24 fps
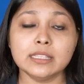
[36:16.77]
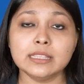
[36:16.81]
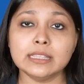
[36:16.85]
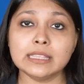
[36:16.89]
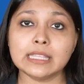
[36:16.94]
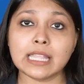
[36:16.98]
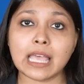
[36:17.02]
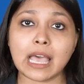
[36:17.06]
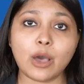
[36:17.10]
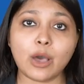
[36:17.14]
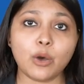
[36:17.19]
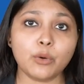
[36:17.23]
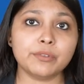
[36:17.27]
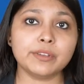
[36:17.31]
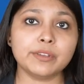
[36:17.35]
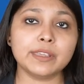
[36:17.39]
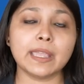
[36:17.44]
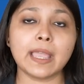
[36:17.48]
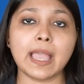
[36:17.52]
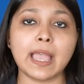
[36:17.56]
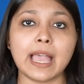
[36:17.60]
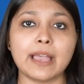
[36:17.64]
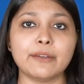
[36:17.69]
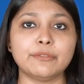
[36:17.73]
Now
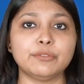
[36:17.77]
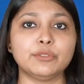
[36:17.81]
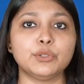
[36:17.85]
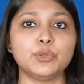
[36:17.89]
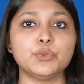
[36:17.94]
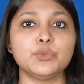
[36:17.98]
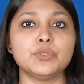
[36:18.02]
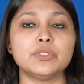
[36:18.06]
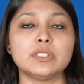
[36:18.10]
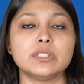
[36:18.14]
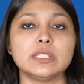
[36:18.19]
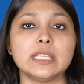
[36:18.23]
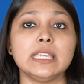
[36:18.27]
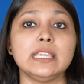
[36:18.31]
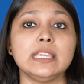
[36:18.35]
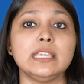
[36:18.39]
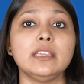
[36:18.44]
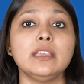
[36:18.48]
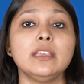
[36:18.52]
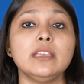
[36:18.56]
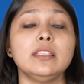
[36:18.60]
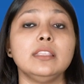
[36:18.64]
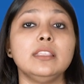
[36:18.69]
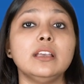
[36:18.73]
we have to
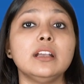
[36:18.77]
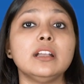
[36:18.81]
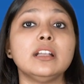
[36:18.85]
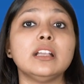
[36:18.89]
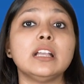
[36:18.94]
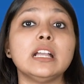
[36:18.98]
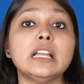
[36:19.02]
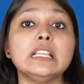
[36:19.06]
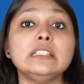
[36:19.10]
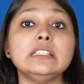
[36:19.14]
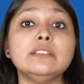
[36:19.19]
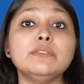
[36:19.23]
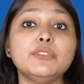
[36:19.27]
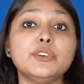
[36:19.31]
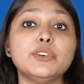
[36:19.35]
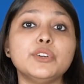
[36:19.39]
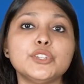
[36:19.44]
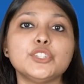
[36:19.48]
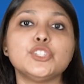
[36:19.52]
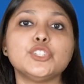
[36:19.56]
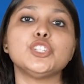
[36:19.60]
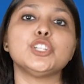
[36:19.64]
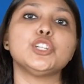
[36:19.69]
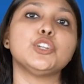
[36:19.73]
see the
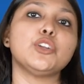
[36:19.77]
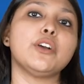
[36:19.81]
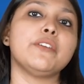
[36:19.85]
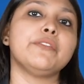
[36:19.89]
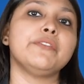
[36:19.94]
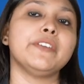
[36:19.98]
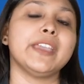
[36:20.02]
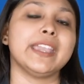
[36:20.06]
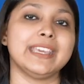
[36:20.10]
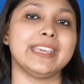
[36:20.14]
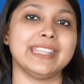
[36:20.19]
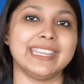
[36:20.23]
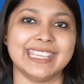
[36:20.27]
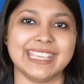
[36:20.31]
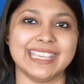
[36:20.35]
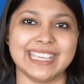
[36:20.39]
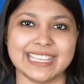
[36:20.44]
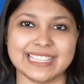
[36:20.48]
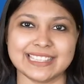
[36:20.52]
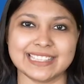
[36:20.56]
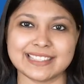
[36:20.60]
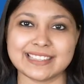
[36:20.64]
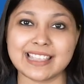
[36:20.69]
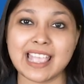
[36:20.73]
conversion of
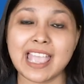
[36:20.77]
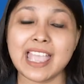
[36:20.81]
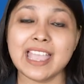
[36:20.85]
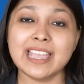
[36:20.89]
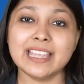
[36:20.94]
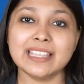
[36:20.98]
aggregates.